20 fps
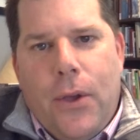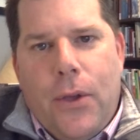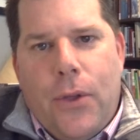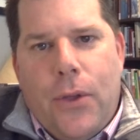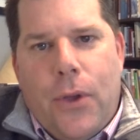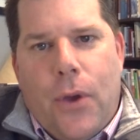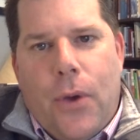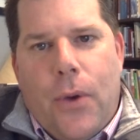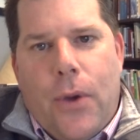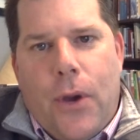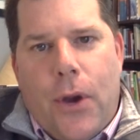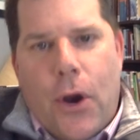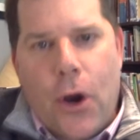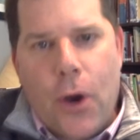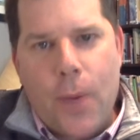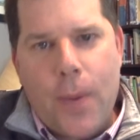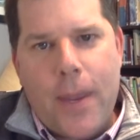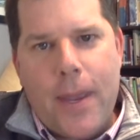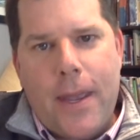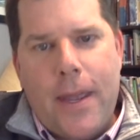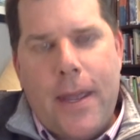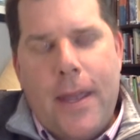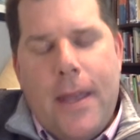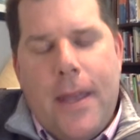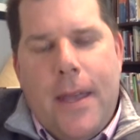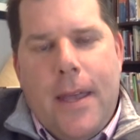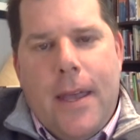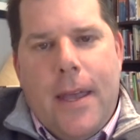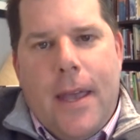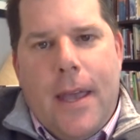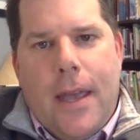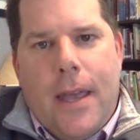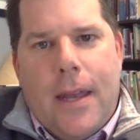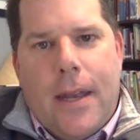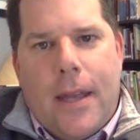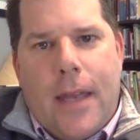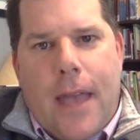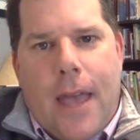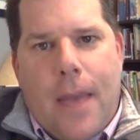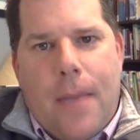Though an army
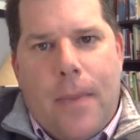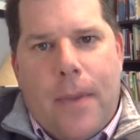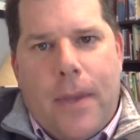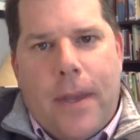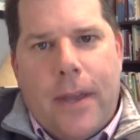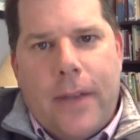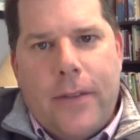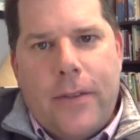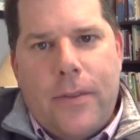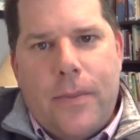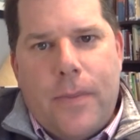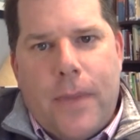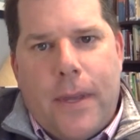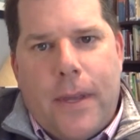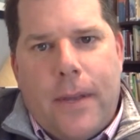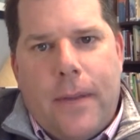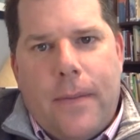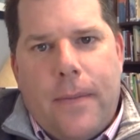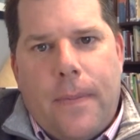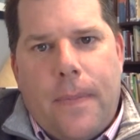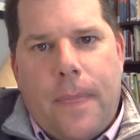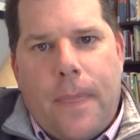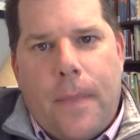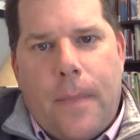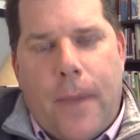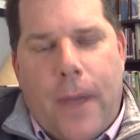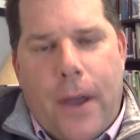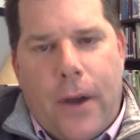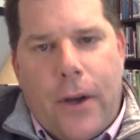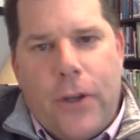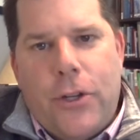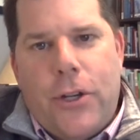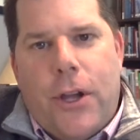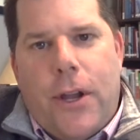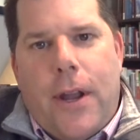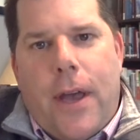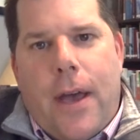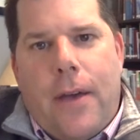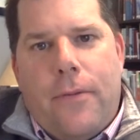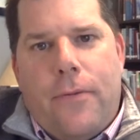encamp against me, my heart
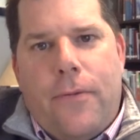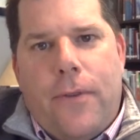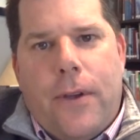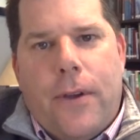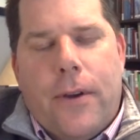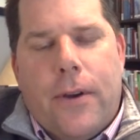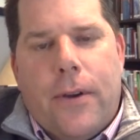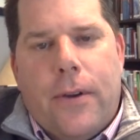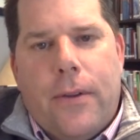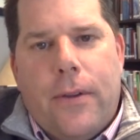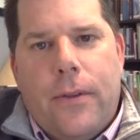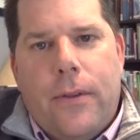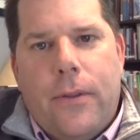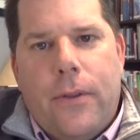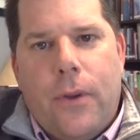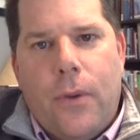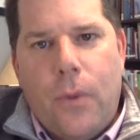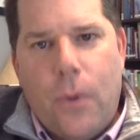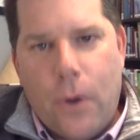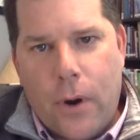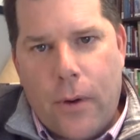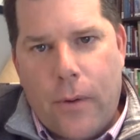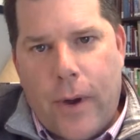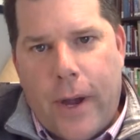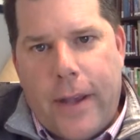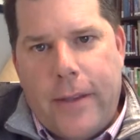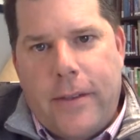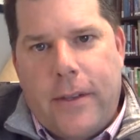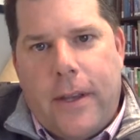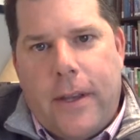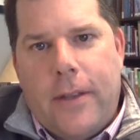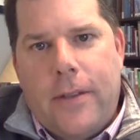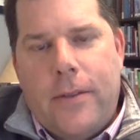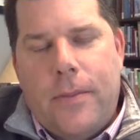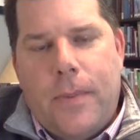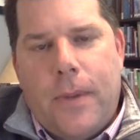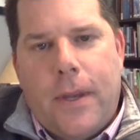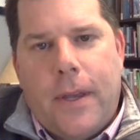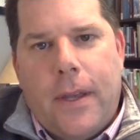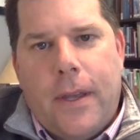shall not fear. Though war rise
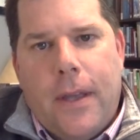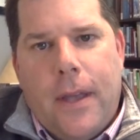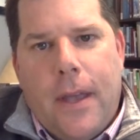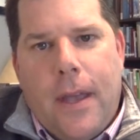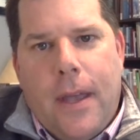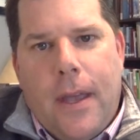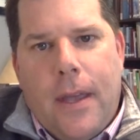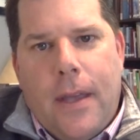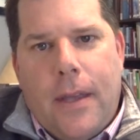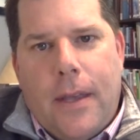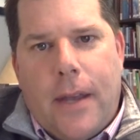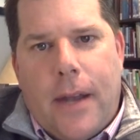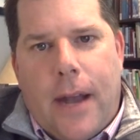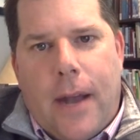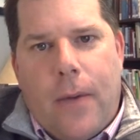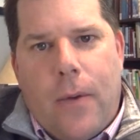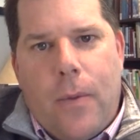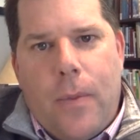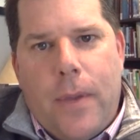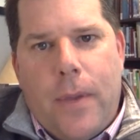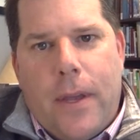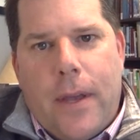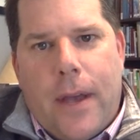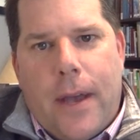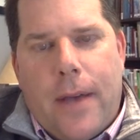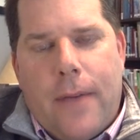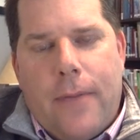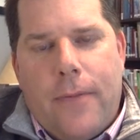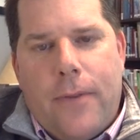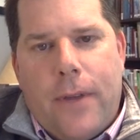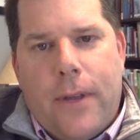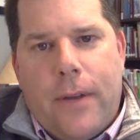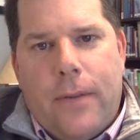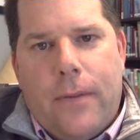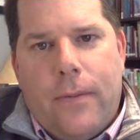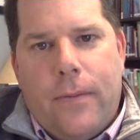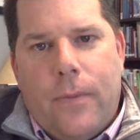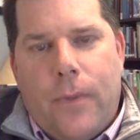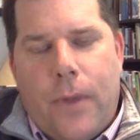against me, yet I will be confident.